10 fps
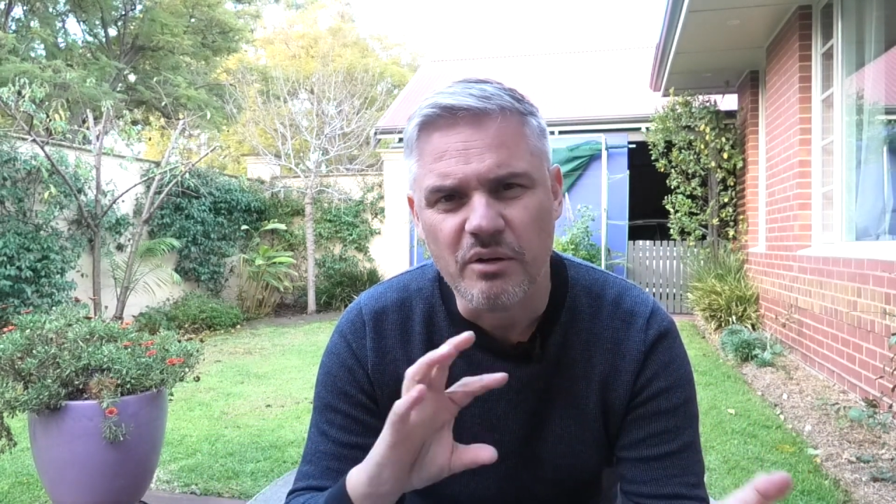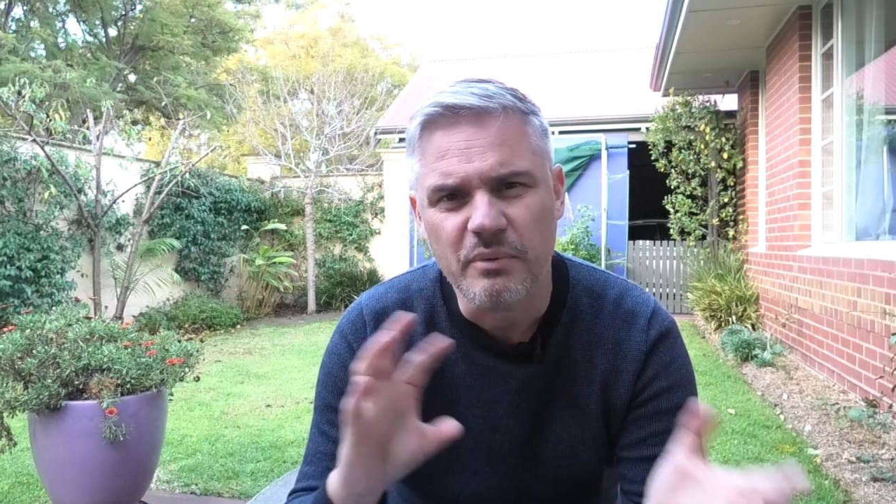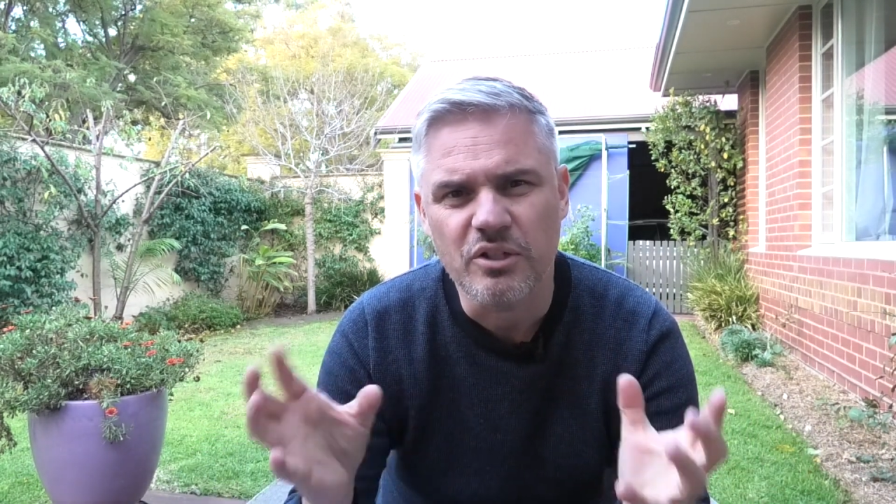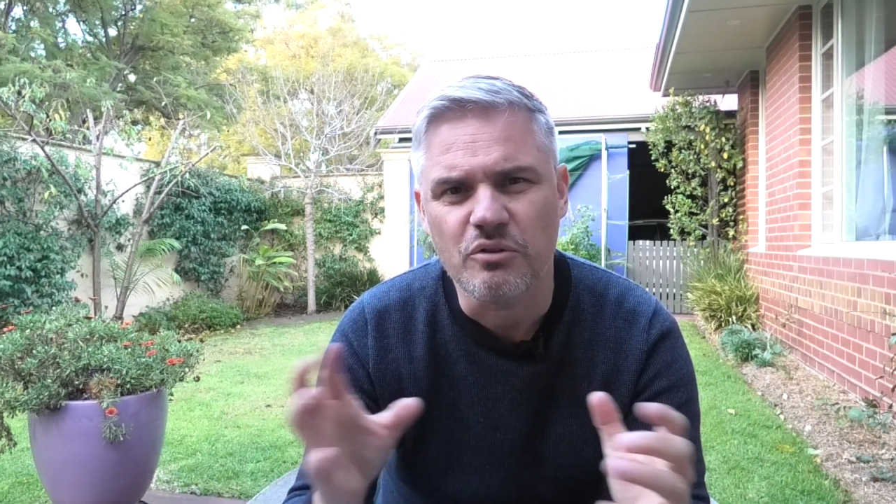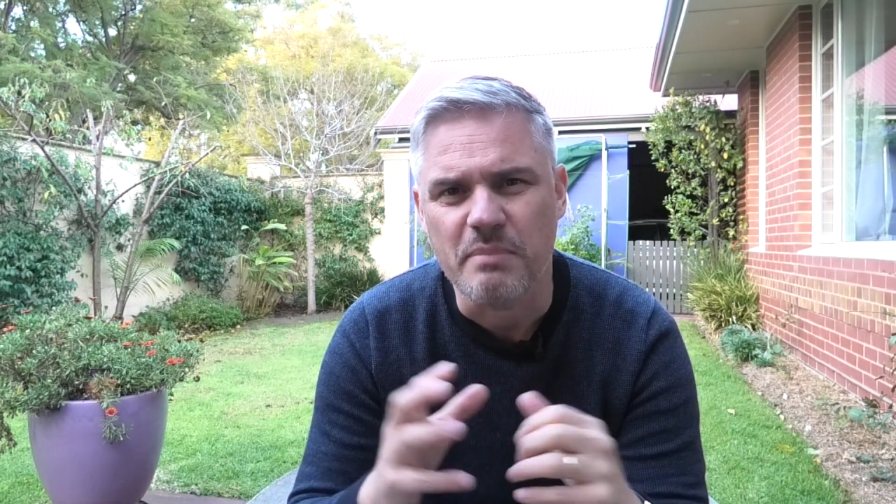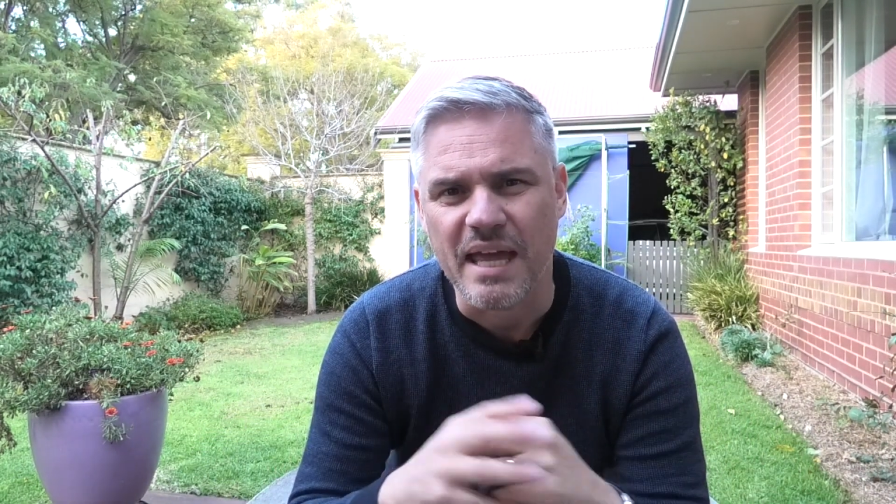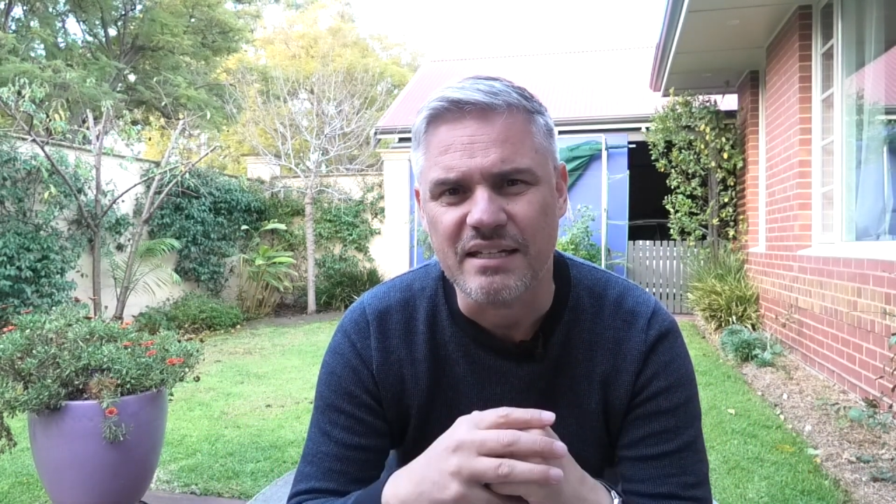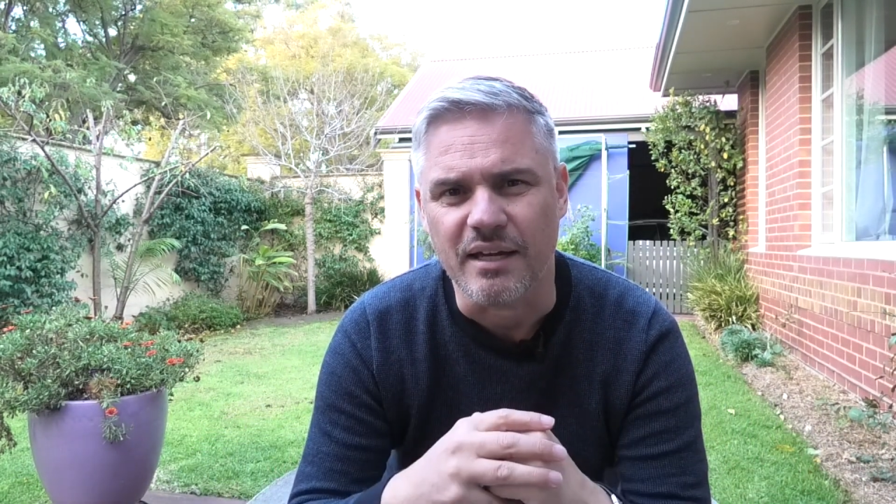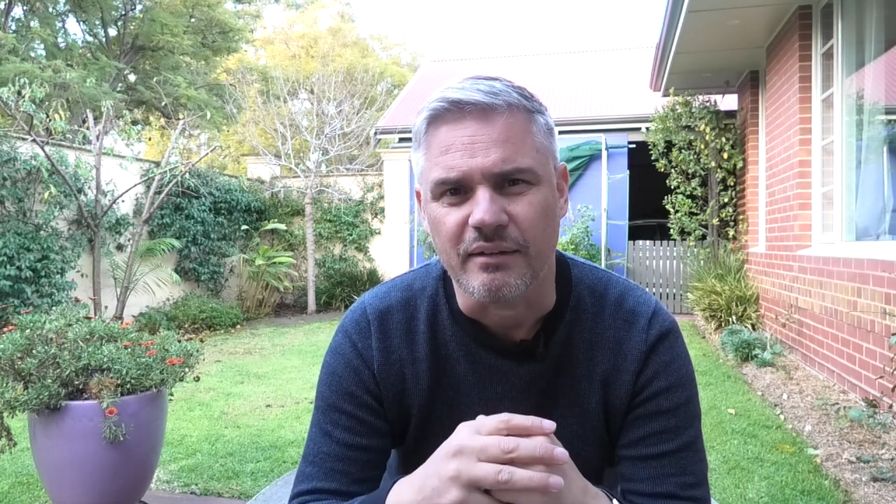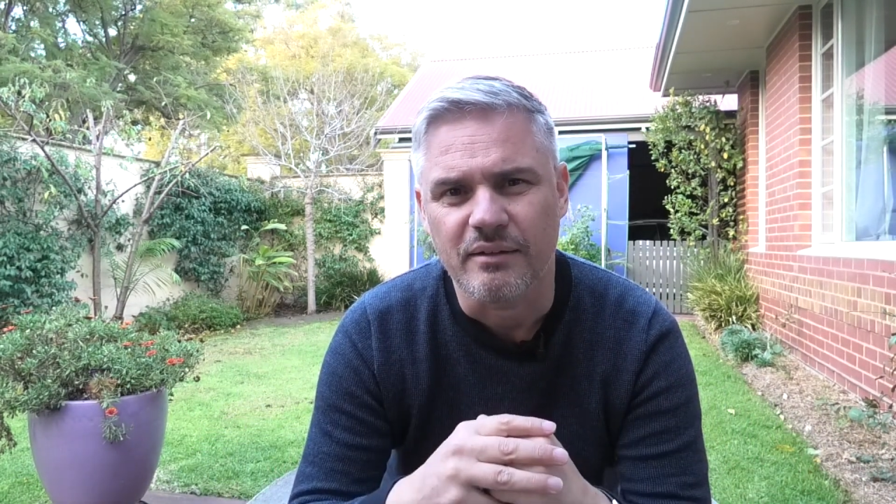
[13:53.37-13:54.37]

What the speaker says: can we do better?